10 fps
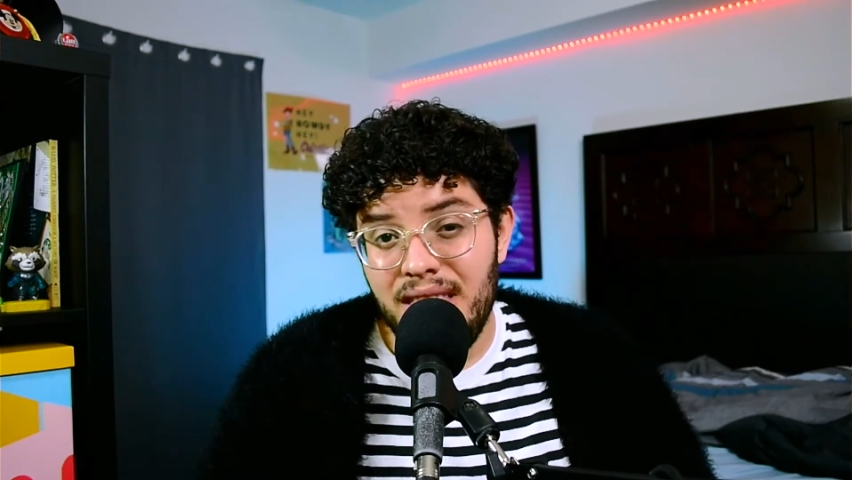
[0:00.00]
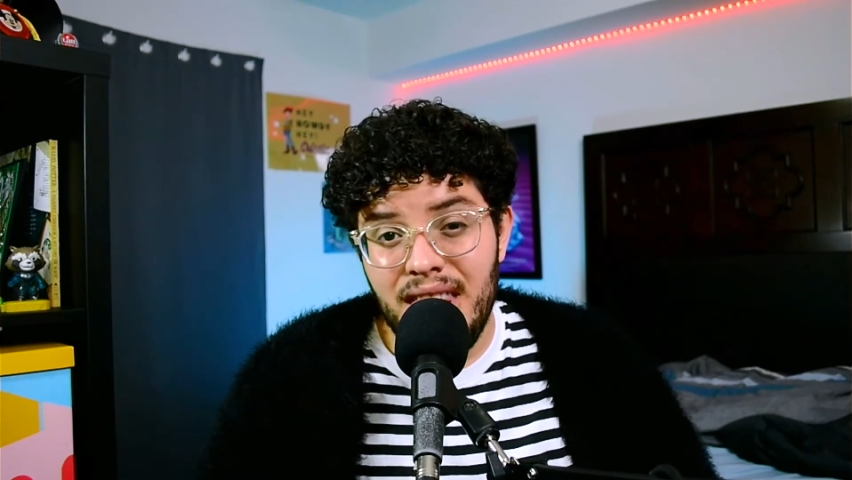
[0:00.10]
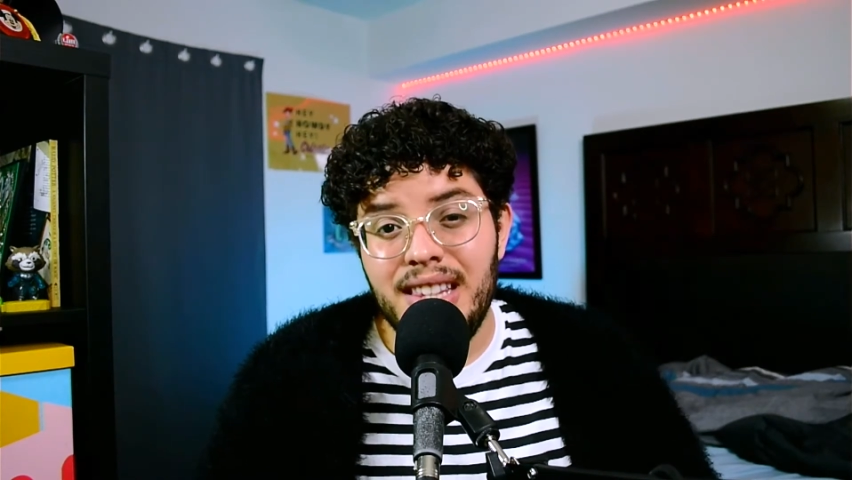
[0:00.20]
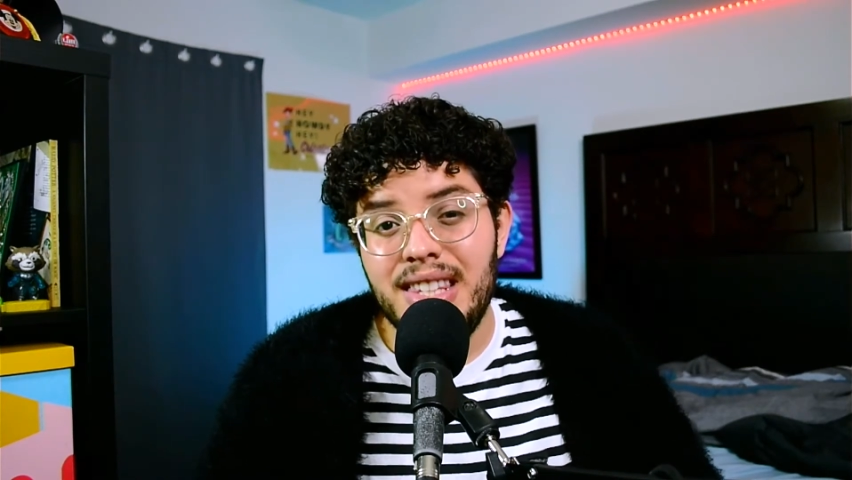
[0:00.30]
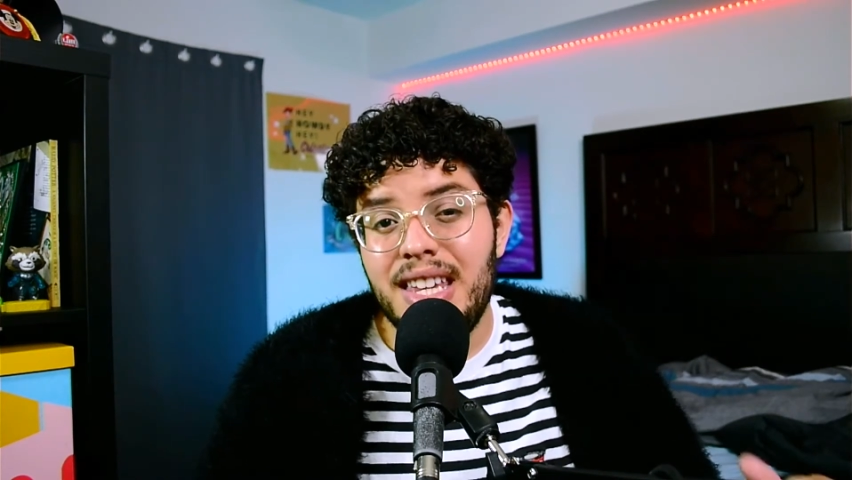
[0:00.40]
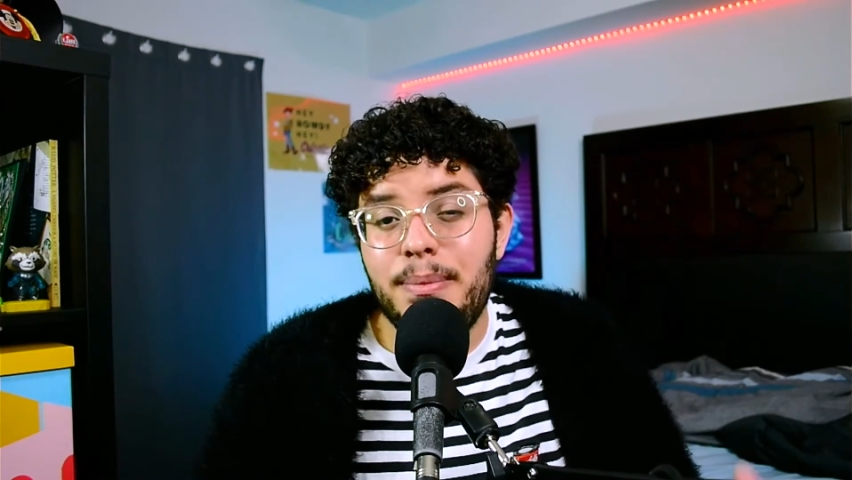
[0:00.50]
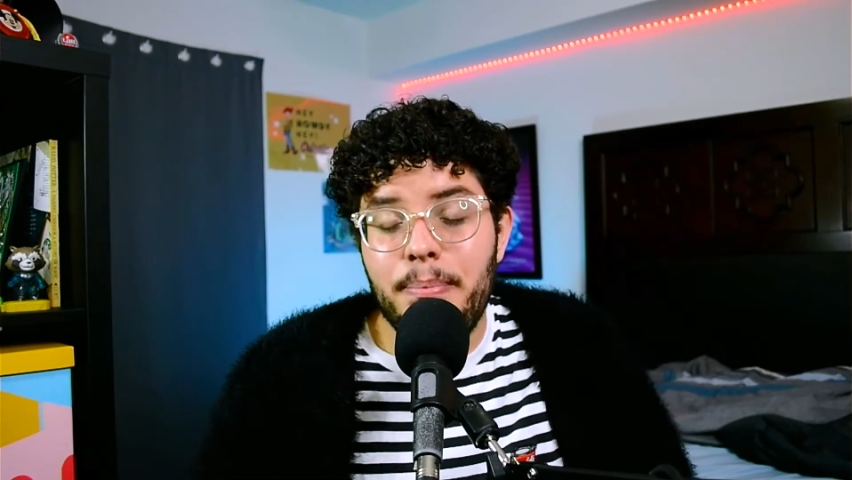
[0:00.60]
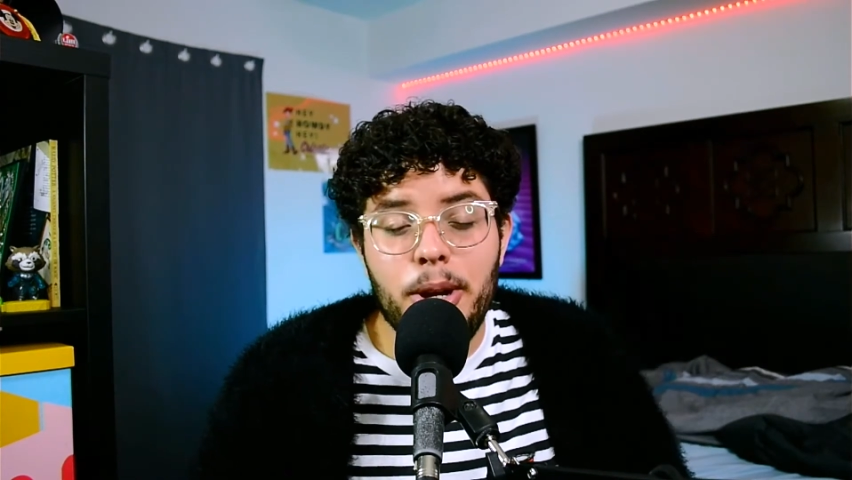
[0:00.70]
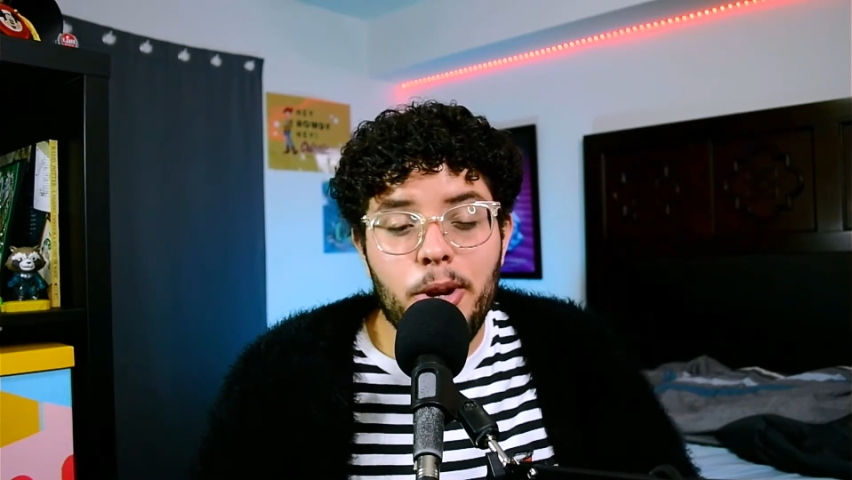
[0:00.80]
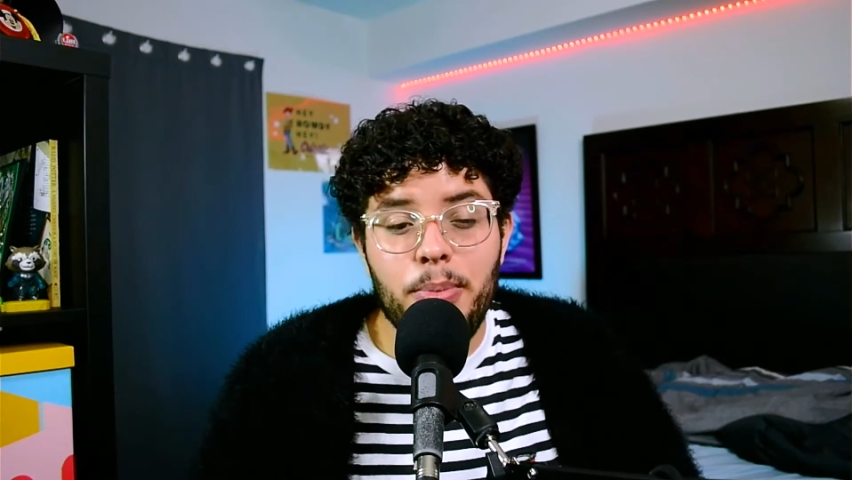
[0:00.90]
That's like
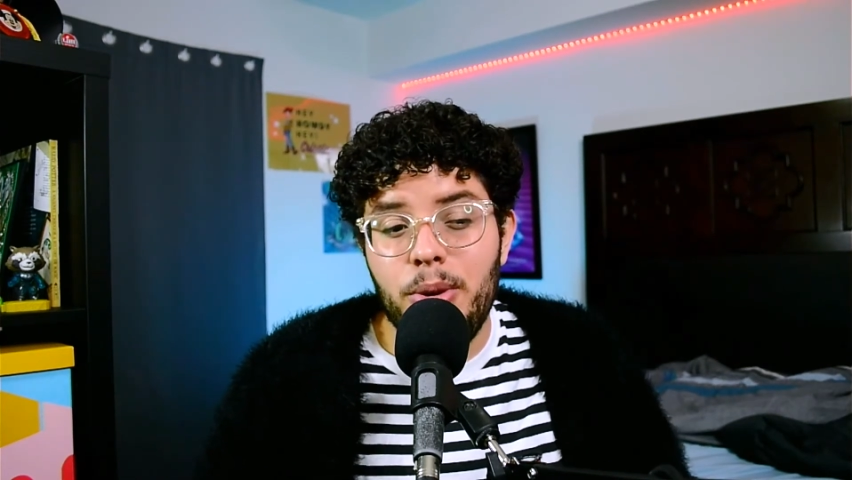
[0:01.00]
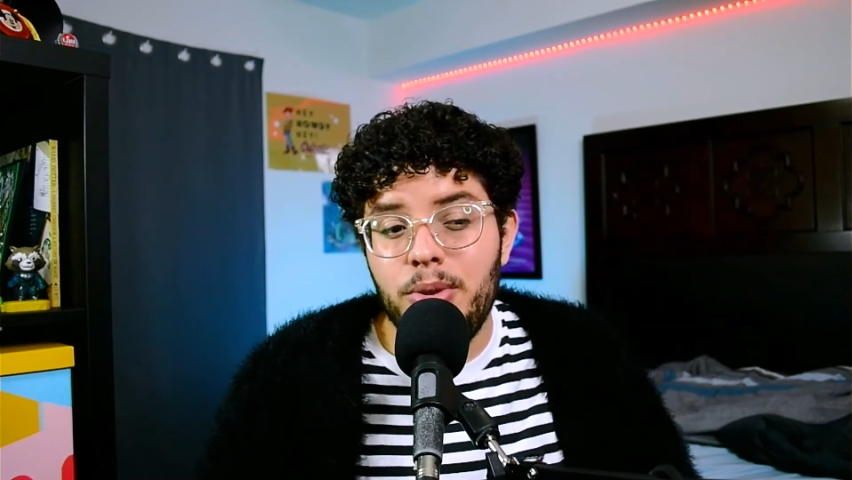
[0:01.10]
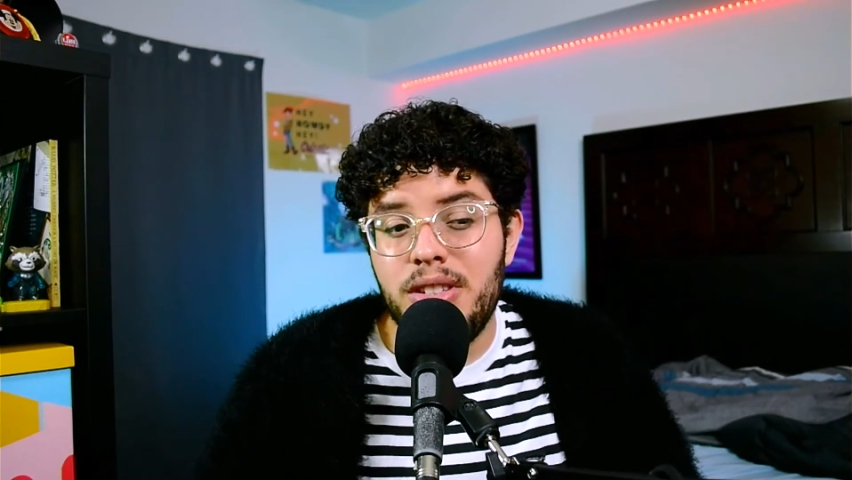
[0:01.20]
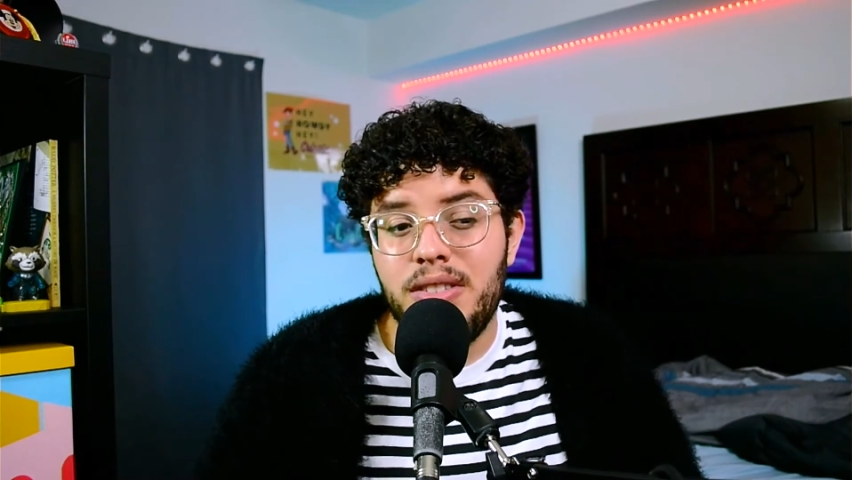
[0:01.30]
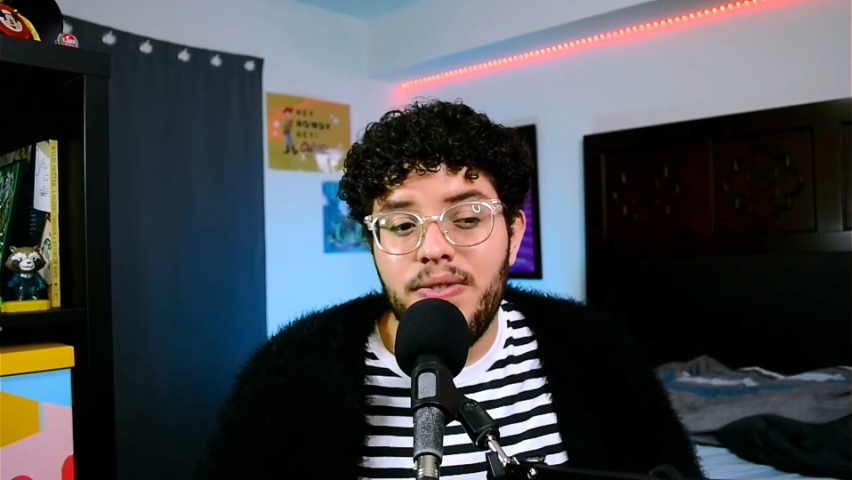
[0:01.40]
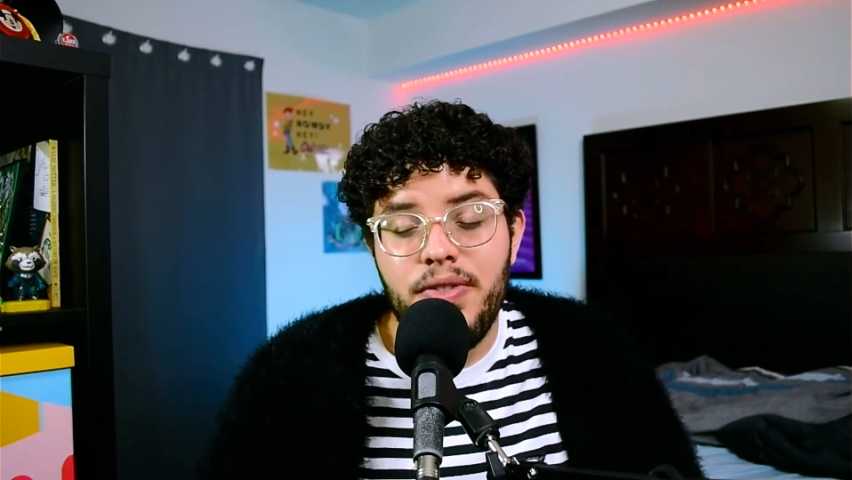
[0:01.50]
bare bones,